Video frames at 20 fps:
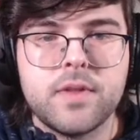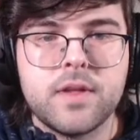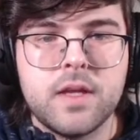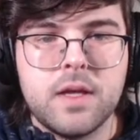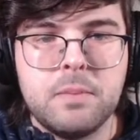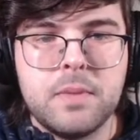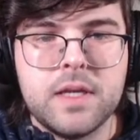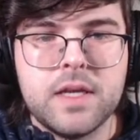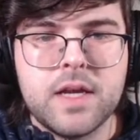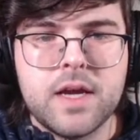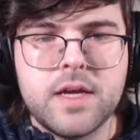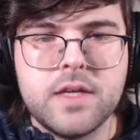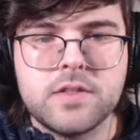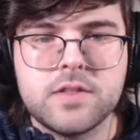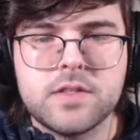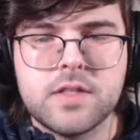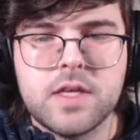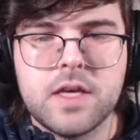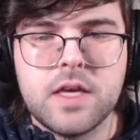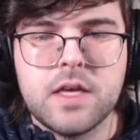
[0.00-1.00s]
It'd be
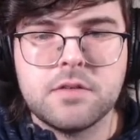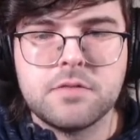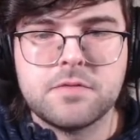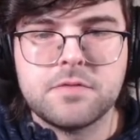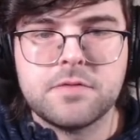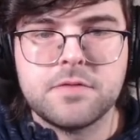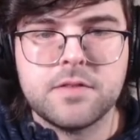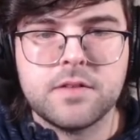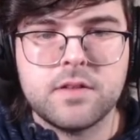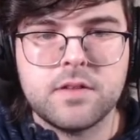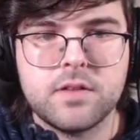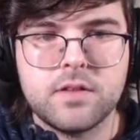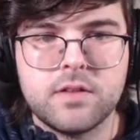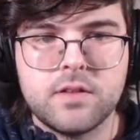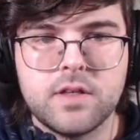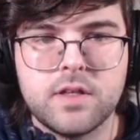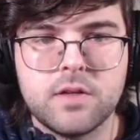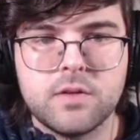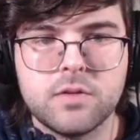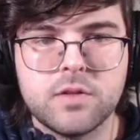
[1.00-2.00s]
nice if,
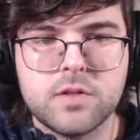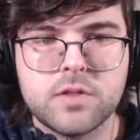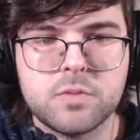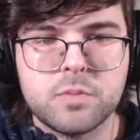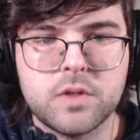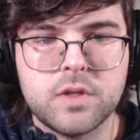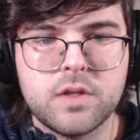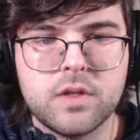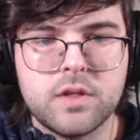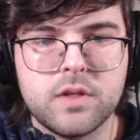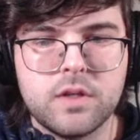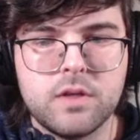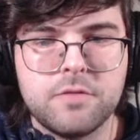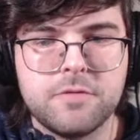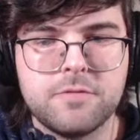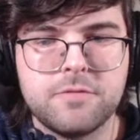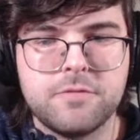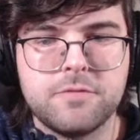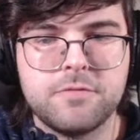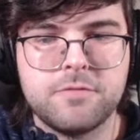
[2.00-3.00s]

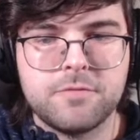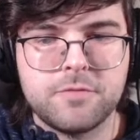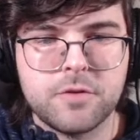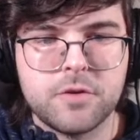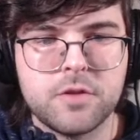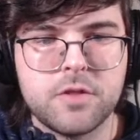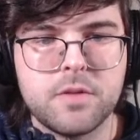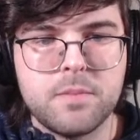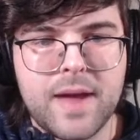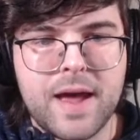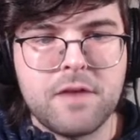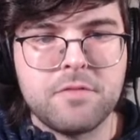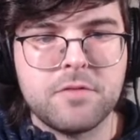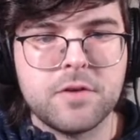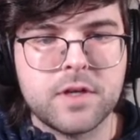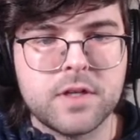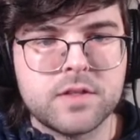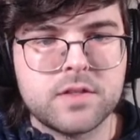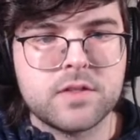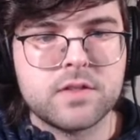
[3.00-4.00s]
if for the
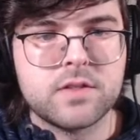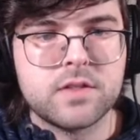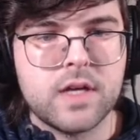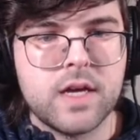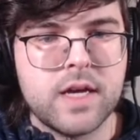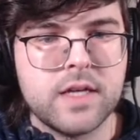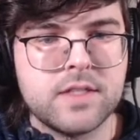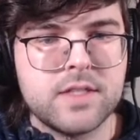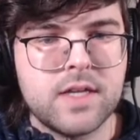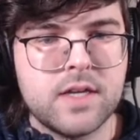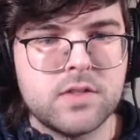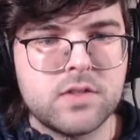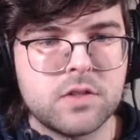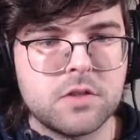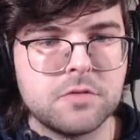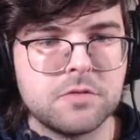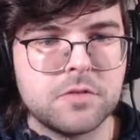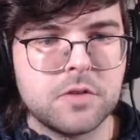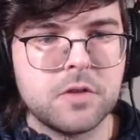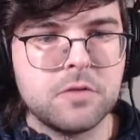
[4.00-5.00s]
Mavericks test
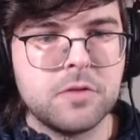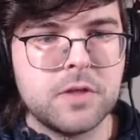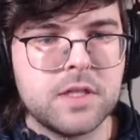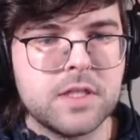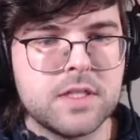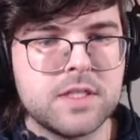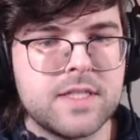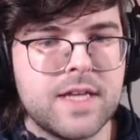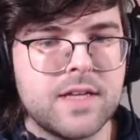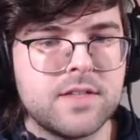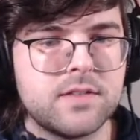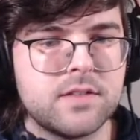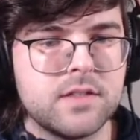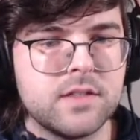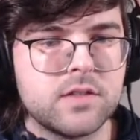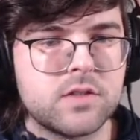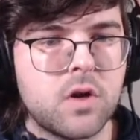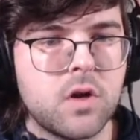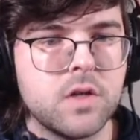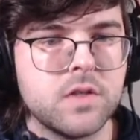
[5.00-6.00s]
server, if we could test
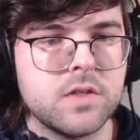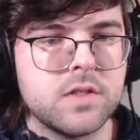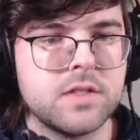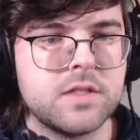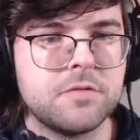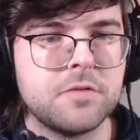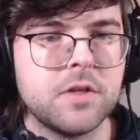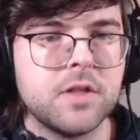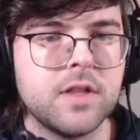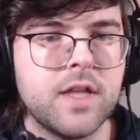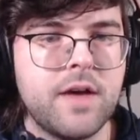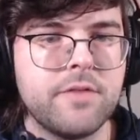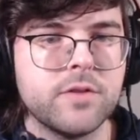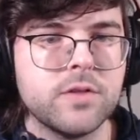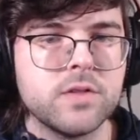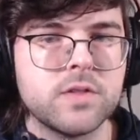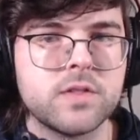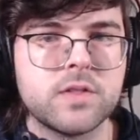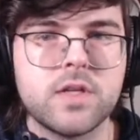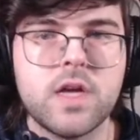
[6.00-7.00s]
these cards at different
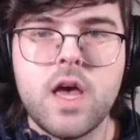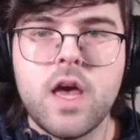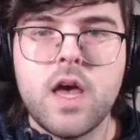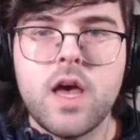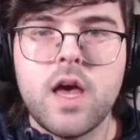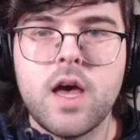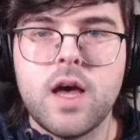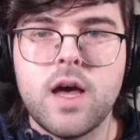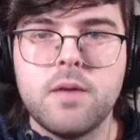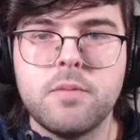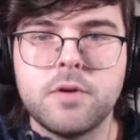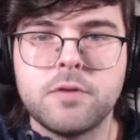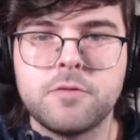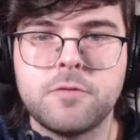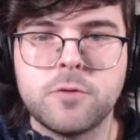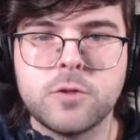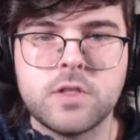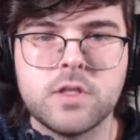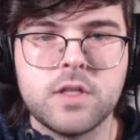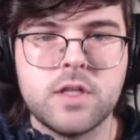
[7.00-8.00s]
levels.
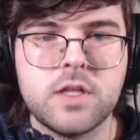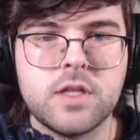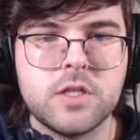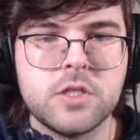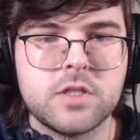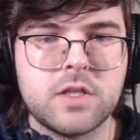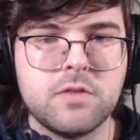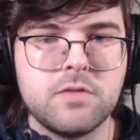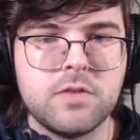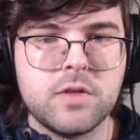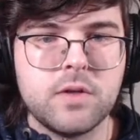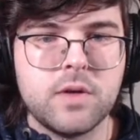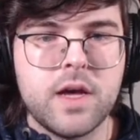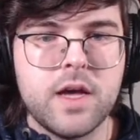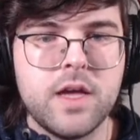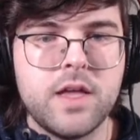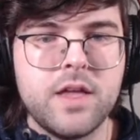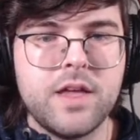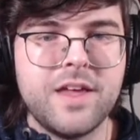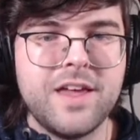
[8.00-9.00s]
Unfortunately, they just give you a
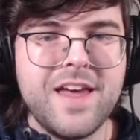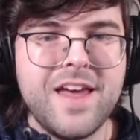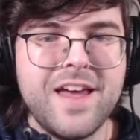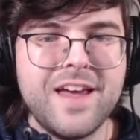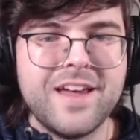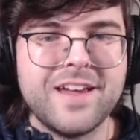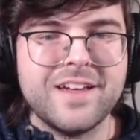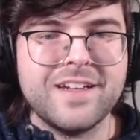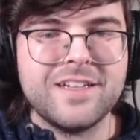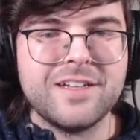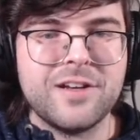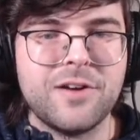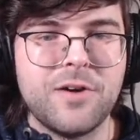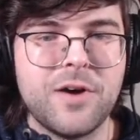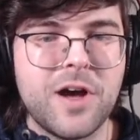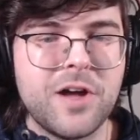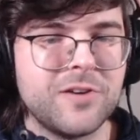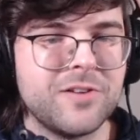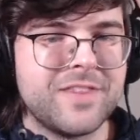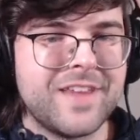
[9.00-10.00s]

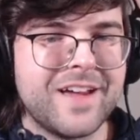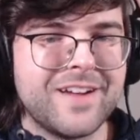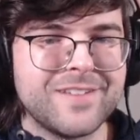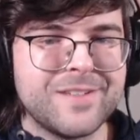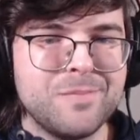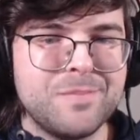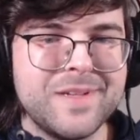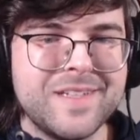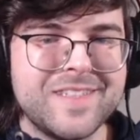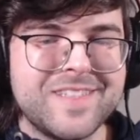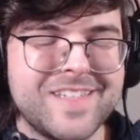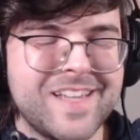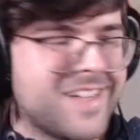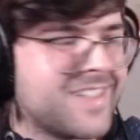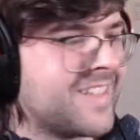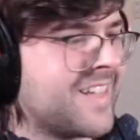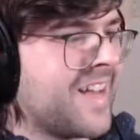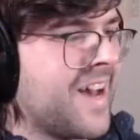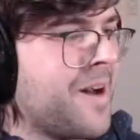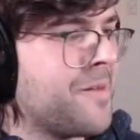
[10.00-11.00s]
100,000
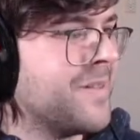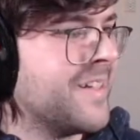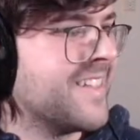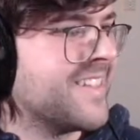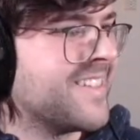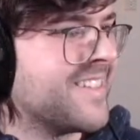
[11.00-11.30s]
BCX copies.